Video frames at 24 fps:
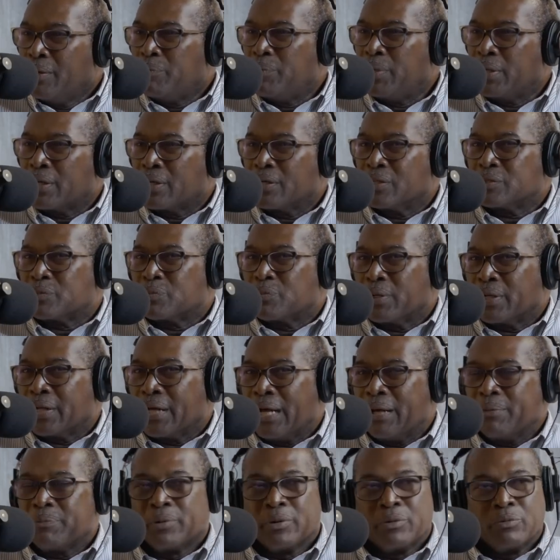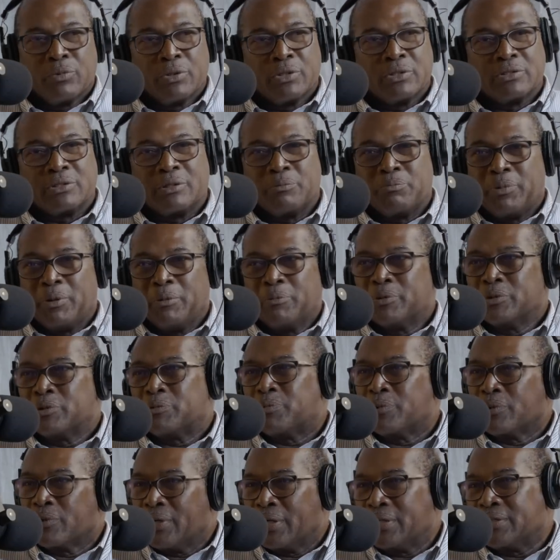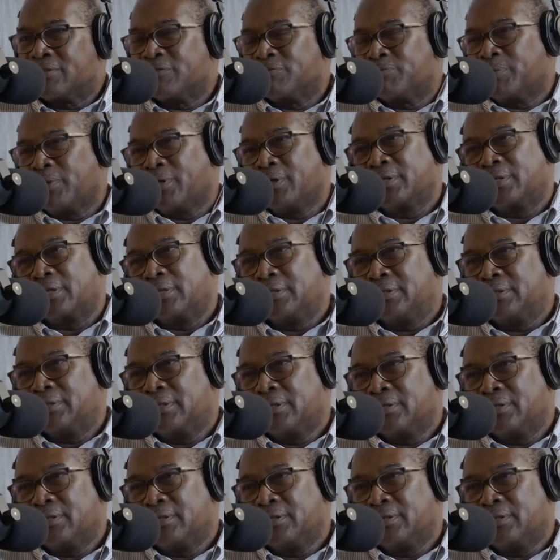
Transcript: Because what happened was the People's Progressive Party,